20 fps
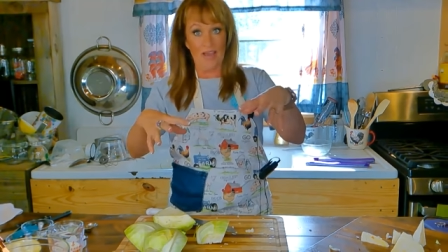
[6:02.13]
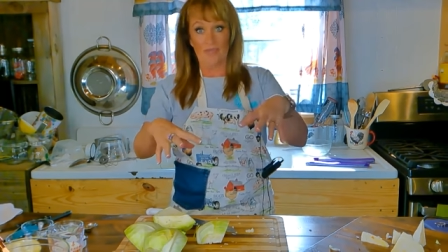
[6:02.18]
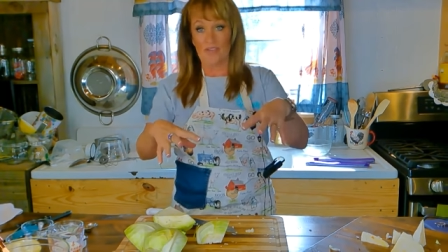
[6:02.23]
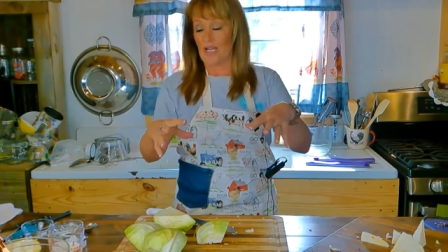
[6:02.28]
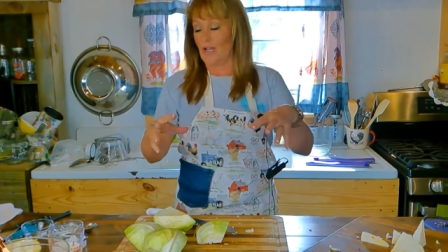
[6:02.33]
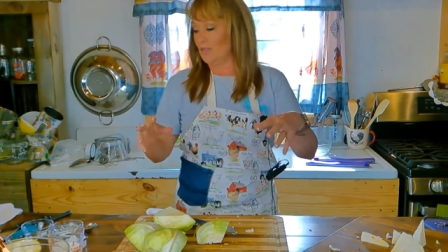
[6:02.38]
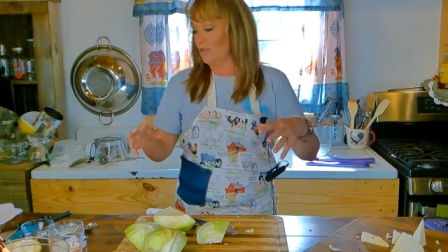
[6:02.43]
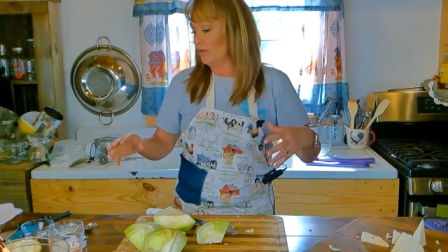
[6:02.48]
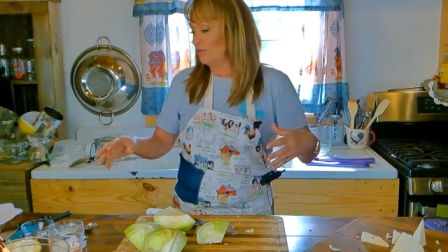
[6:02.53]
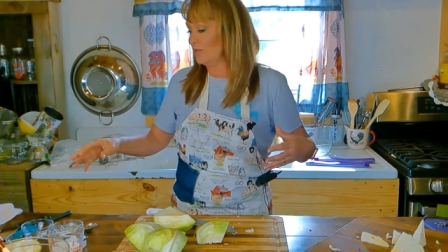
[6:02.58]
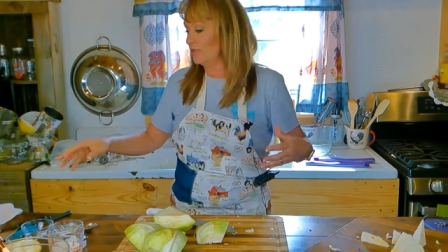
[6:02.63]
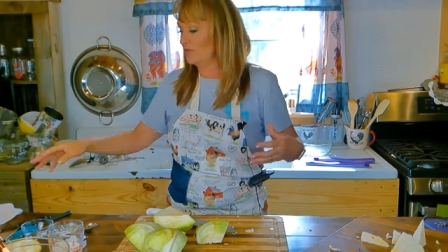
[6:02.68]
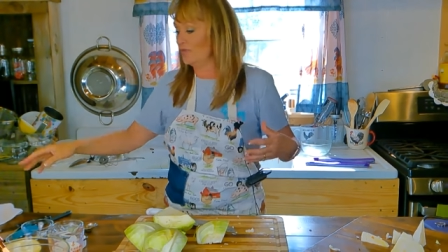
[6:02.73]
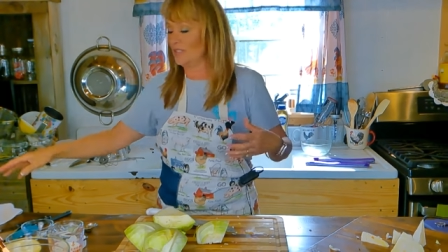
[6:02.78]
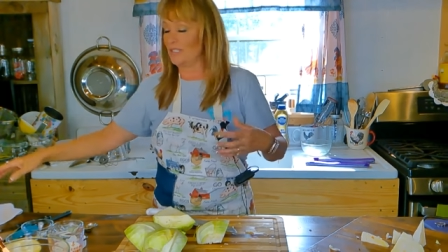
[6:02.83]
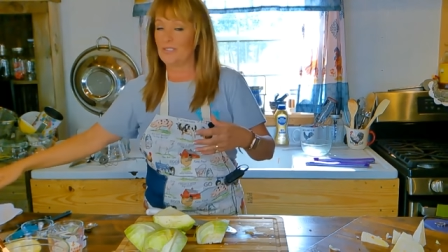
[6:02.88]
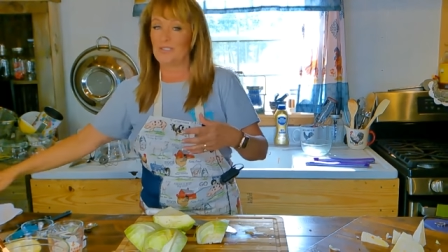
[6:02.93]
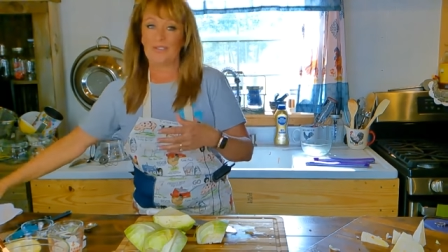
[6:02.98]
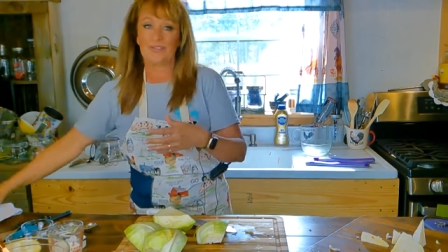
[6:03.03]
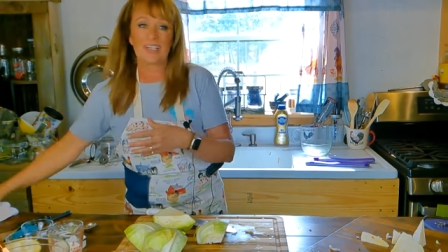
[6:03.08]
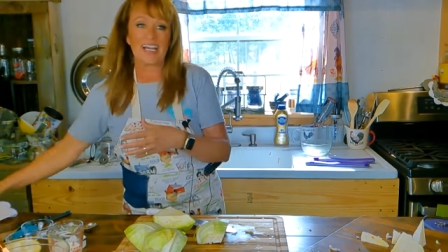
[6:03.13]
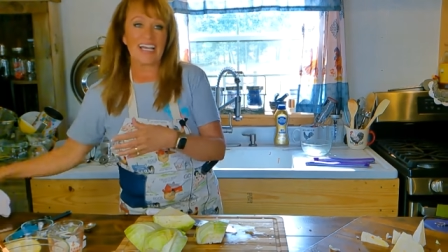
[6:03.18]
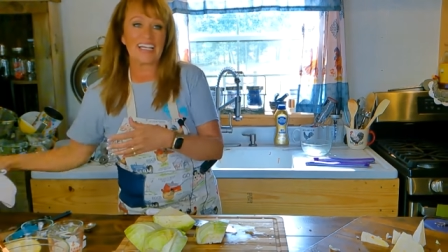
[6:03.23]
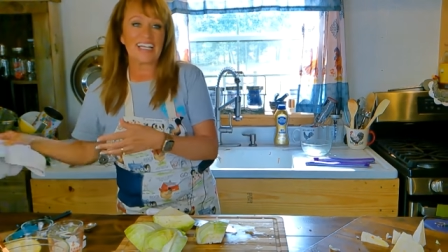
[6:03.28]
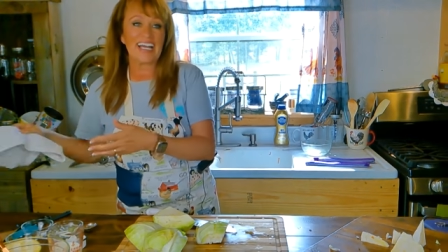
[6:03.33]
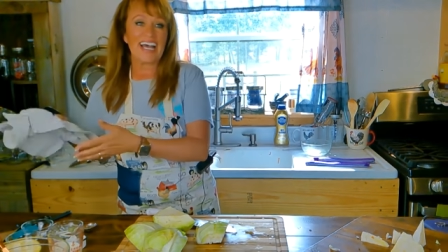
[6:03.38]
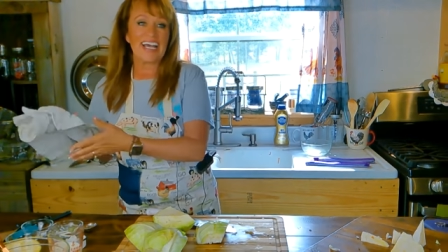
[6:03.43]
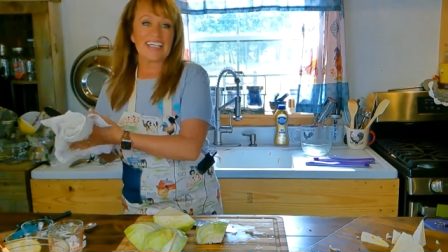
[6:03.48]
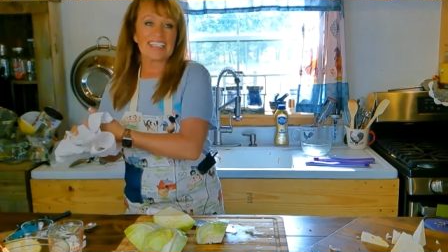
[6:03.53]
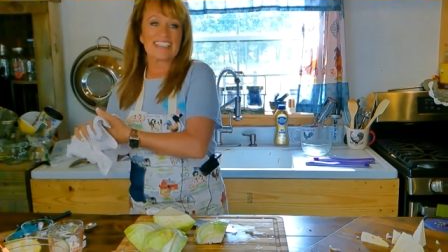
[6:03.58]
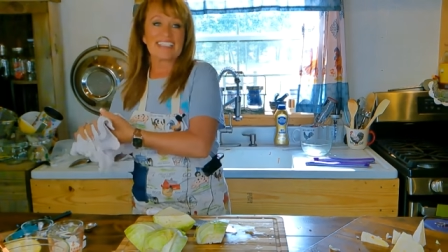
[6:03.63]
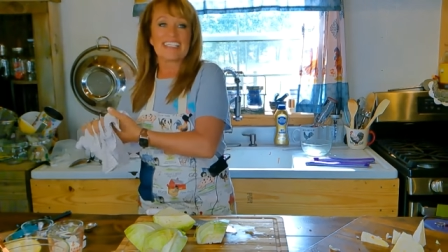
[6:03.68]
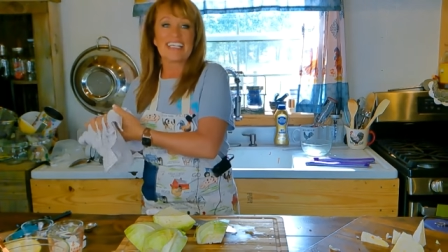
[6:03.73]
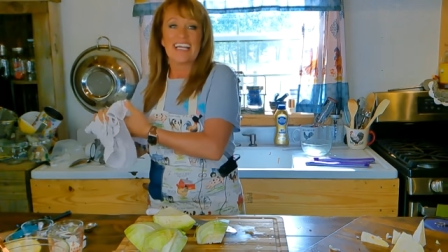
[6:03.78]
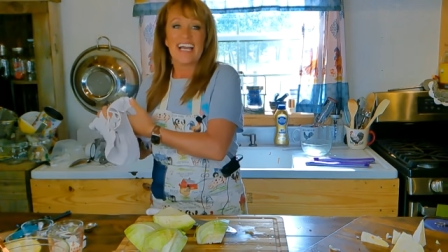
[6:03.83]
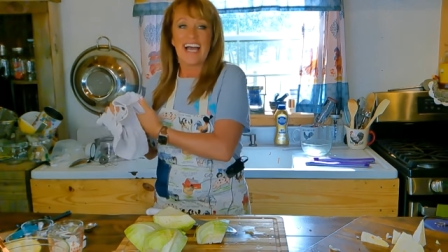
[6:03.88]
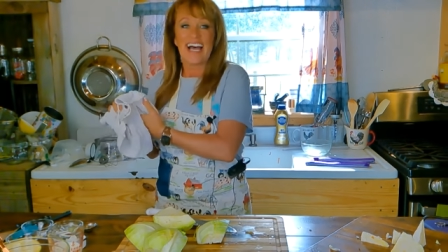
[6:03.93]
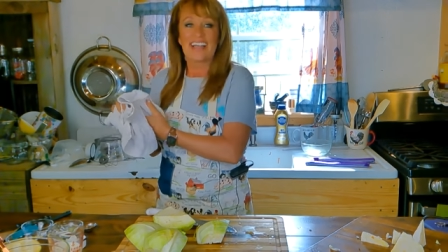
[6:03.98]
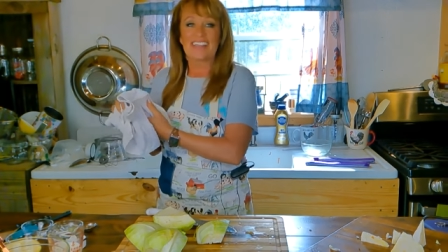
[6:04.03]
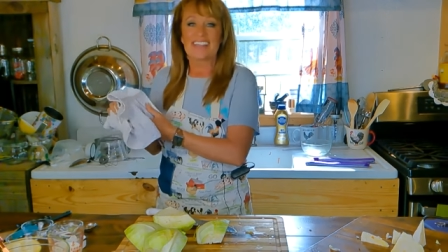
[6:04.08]
have y'all on the food. Okay, guys?
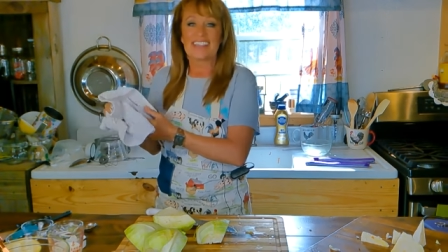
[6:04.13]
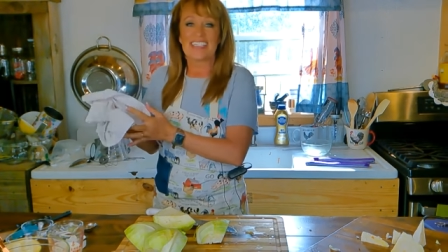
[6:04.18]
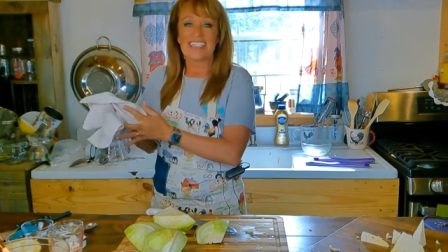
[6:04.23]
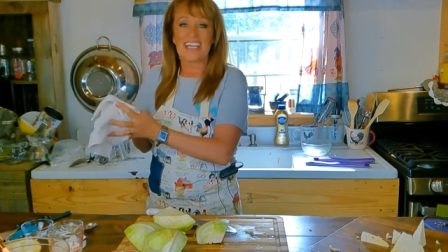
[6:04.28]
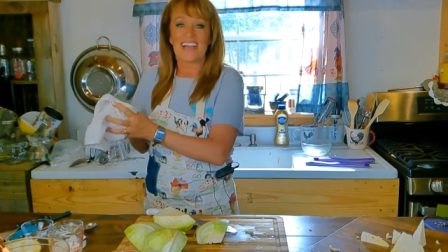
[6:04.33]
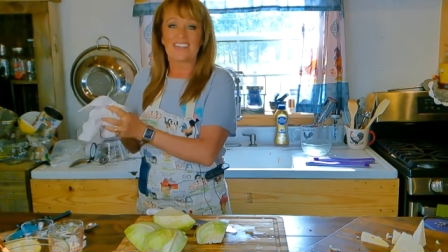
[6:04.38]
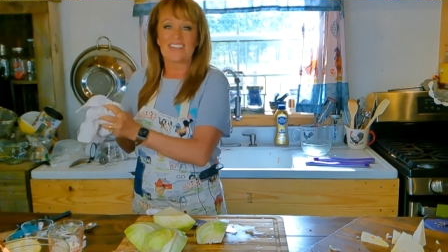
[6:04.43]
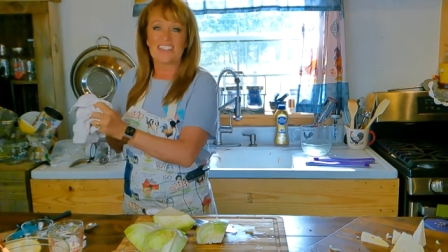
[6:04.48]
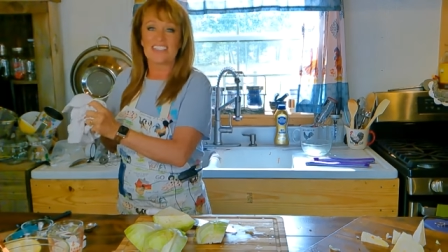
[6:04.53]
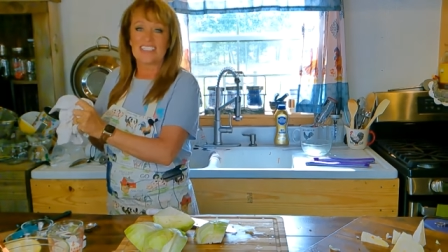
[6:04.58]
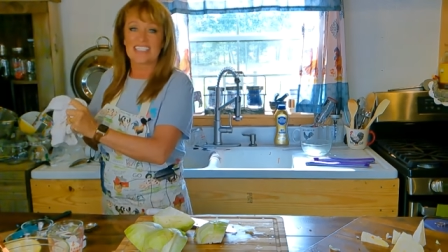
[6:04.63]
I'll see y'all